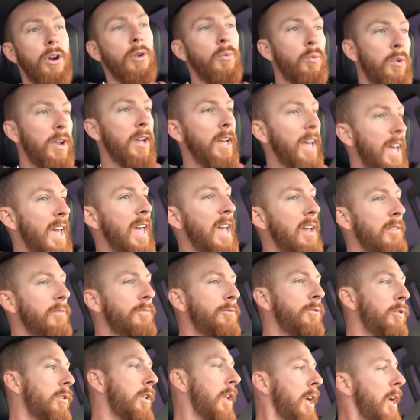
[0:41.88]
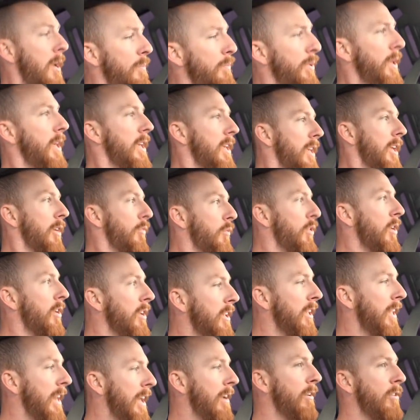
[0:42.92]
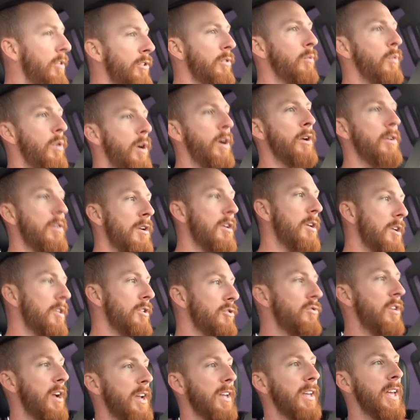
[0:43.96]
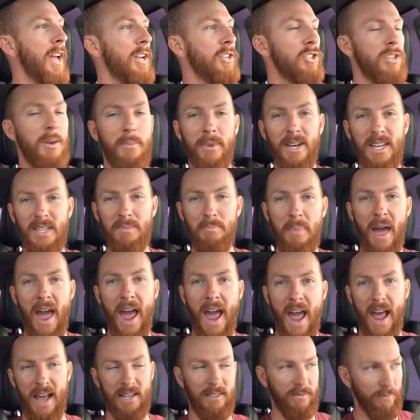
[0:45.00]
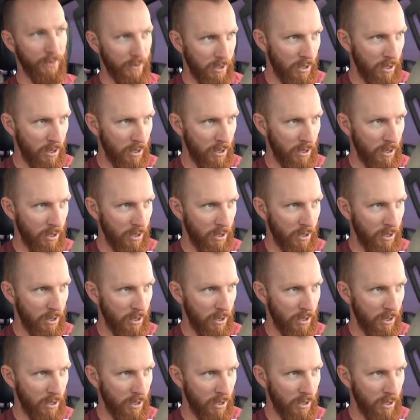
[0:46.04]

gonna rig a handful up, and we're gonna get out on the water, try and catch some of these bass for